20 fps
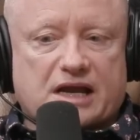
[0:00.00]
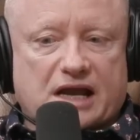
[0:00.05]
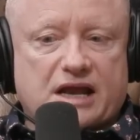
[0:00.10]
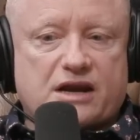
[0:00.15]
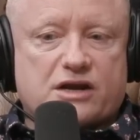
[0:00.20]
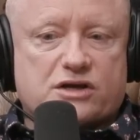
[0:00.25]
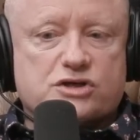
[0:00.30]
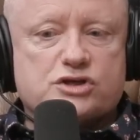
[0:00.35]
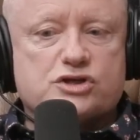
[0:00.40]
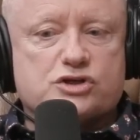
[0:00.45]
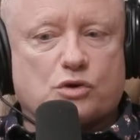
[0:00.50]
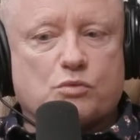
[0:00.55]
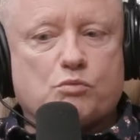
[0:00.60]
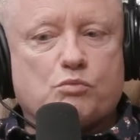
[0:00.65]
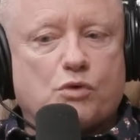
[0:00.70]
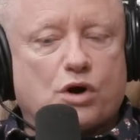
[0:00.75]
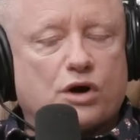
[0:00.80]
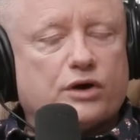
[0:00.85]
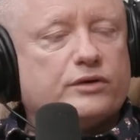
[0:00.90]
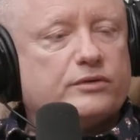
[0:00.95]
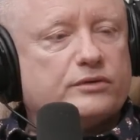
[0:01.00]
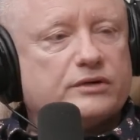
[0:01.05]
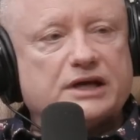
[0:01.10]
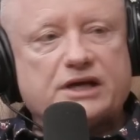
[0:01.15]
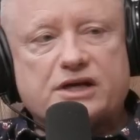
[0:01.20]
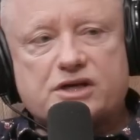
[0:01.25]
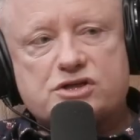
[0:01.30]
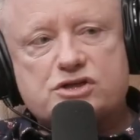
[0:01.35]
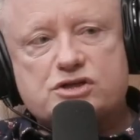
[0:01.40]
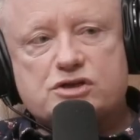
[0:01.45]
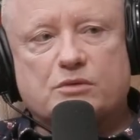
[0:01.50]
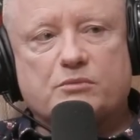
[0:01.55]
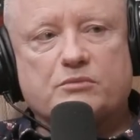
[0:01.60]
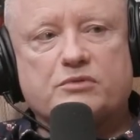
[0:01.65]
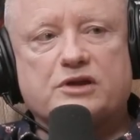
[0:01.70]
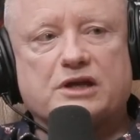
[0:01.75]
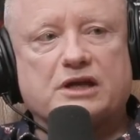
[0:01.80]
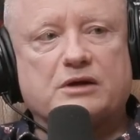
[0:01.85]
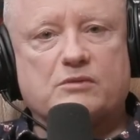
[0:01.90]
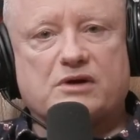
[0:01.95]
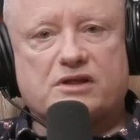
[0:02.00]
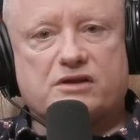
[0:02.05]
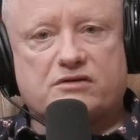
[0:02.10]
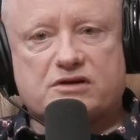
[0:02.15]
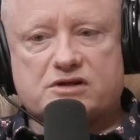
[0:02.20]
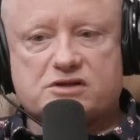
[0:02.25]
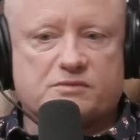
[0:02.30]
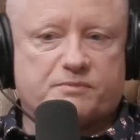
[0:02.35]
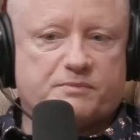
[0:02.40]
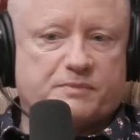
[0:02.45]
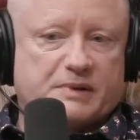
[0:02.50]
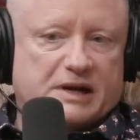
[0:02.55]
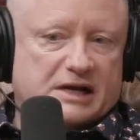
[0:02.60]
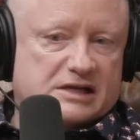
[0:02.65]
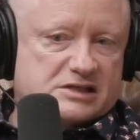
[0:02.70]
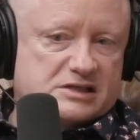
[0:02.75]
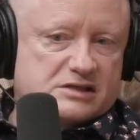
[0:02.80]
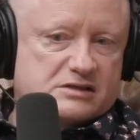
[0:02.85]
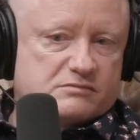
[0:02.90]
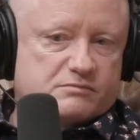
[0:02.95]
someone, something, whether it's a past